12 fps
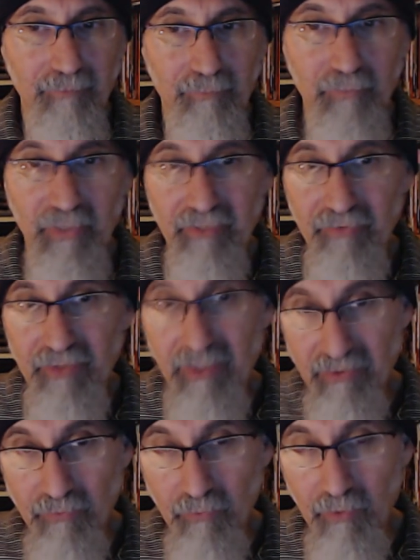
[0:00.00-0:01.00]
but if it
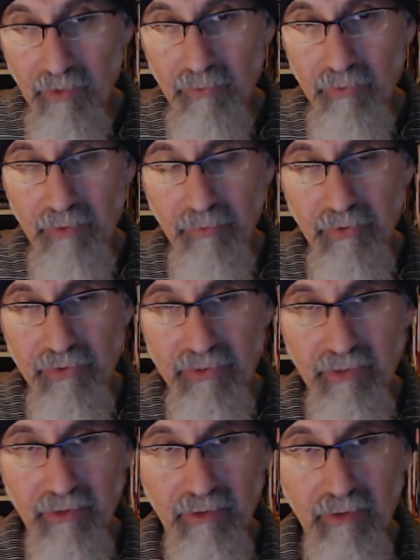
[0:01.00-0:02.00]
doesn't work with a
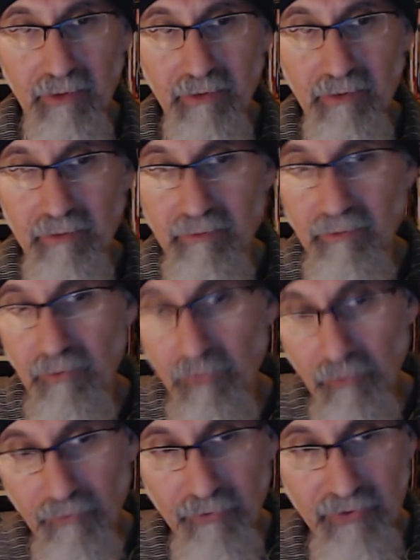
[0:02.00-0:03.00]
person
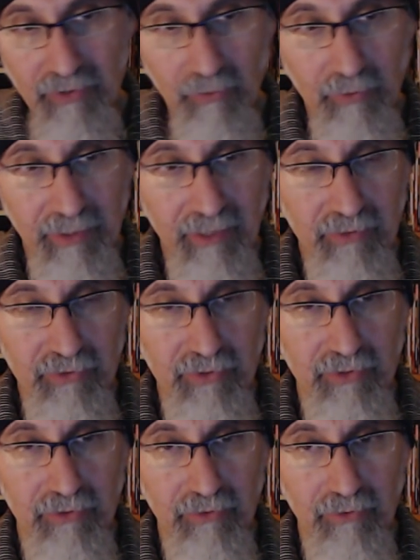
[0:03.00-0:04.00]
look for someone
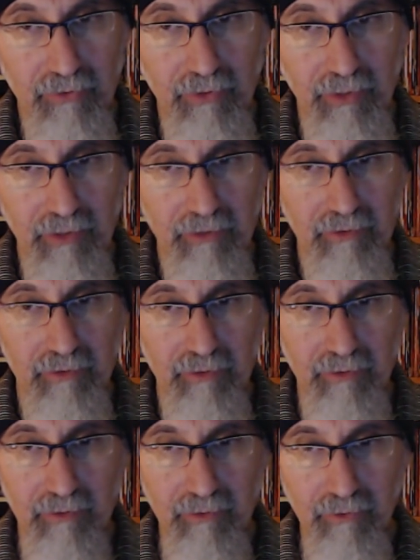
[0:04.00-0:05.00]
else okay
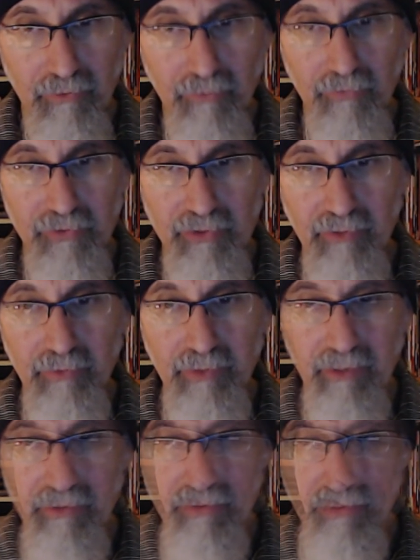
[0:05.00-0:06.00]
look for someone
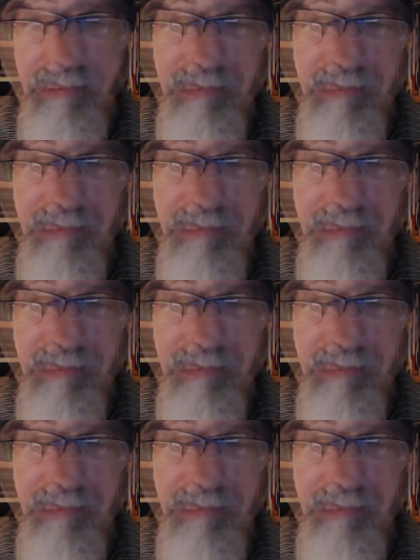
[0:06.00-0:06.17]
else